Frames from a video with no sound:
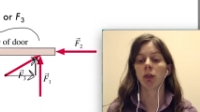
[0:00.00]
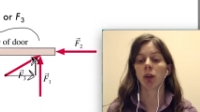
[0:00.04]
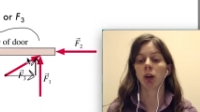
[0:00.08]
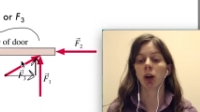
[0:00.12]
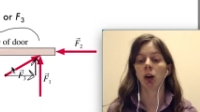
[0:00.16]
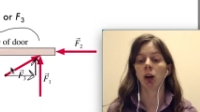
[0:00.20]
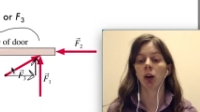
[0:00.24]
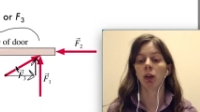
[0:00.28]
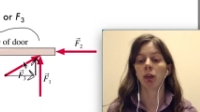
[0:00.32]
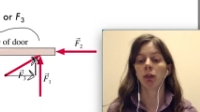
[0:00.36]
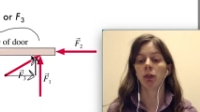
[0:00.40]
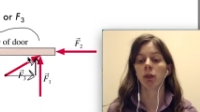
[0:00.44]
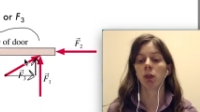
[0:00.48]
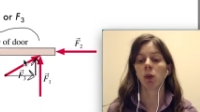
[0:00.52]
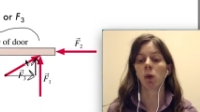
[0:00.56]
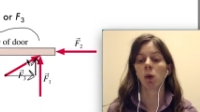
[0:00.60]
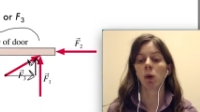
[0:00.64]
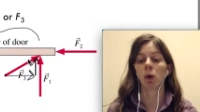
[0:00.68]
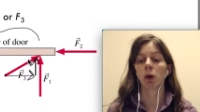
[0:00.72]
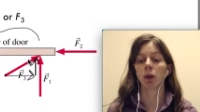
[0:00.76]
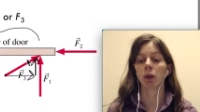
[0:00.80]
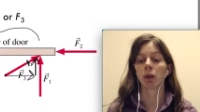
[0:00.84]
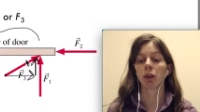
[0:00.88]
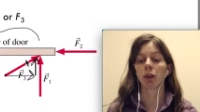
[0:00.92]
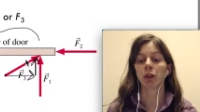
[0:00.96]
a
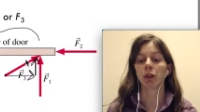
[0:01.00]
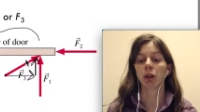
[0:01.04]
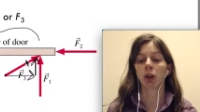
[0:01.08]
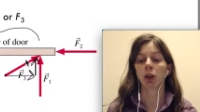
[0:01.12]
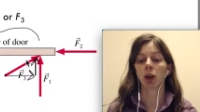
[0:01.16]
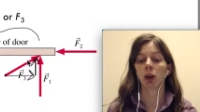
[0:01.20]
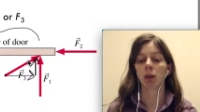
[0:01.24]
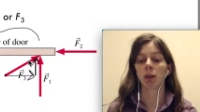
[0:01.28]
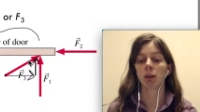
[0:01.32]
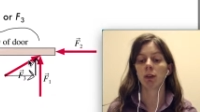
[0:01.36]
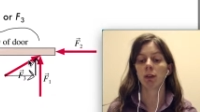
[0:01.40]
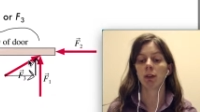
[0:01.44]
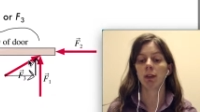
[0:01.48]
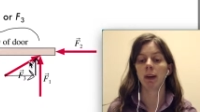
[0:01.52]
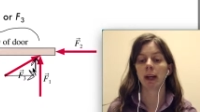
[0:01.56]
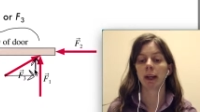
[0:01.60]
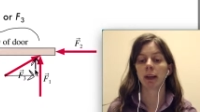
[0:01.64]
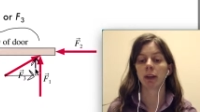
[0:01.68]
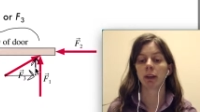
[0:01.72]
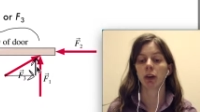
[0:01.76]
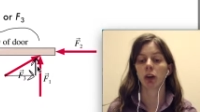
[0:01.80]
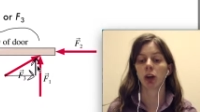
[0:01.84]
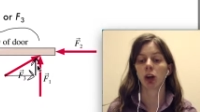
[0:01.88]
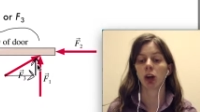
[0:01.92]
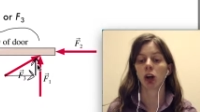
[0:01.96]
force of a
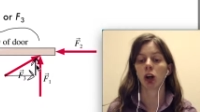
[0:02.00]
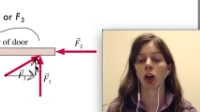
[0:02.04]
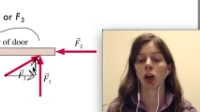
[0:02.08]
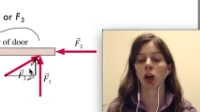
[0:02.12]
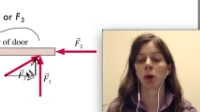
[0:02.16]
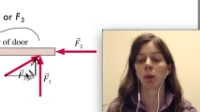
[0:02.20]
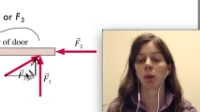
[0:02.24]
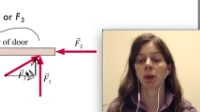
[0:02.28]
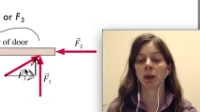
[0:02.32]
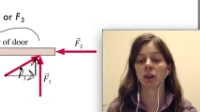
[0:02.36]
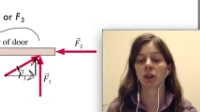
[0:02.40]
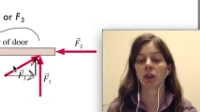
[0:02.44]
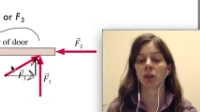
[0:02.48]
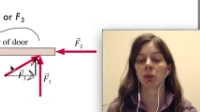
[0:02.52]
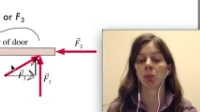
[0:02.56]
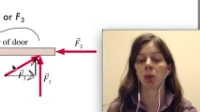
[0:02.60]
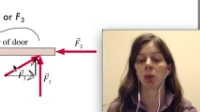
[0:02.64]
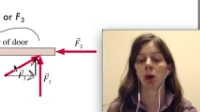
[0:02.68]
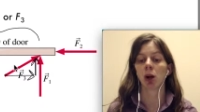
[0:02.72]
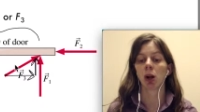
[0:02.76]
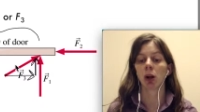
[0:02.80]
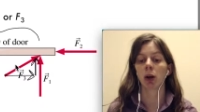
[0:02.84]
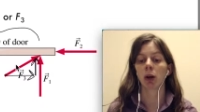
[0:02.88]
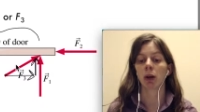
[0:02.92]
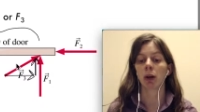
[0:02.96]
vector are always
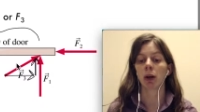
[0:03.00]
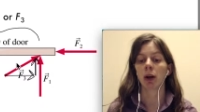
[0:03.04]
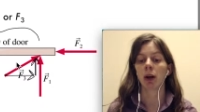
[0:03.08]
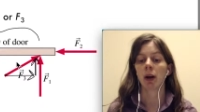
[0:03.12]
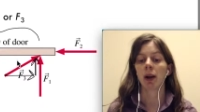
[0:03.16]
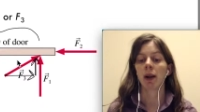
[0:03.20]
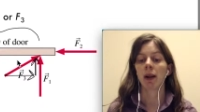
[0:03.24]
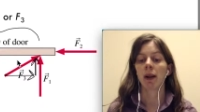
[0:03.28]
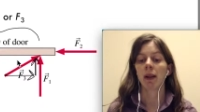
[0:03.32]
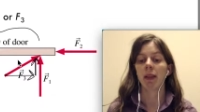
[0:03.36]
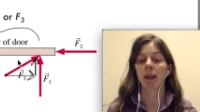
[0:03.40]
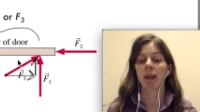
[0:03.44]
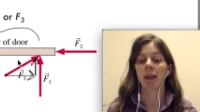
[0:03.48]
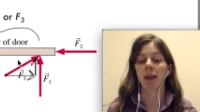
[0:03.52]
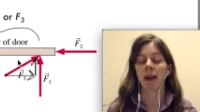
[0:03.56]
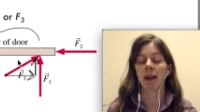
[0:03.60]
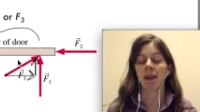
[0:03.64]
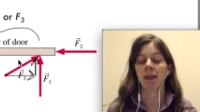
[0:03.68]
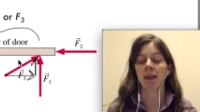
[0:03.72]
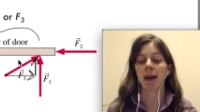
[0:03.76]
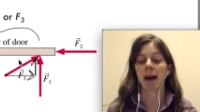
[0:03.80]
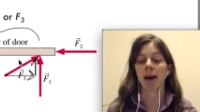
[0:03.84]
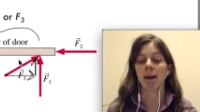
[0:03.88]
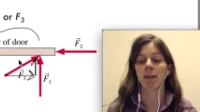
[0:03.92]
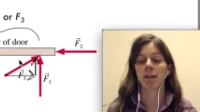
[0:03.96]
smaller than
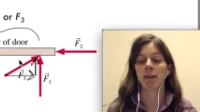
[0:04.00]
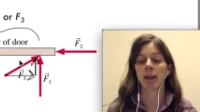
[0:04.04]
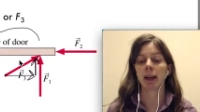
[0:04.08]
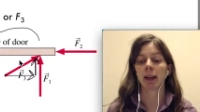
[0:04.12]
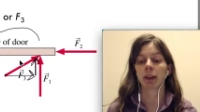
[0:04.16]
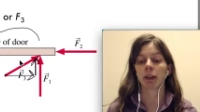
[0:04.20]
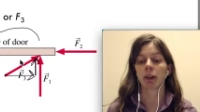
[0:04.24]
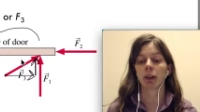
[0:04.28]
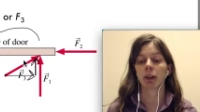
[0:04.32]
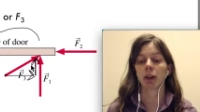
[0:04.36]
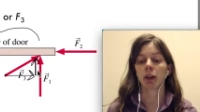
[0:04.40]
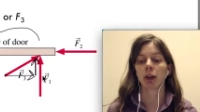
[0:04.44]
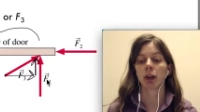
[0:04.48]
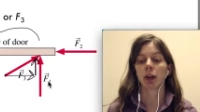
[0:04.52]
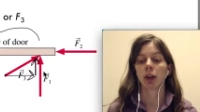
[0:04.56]
that vector.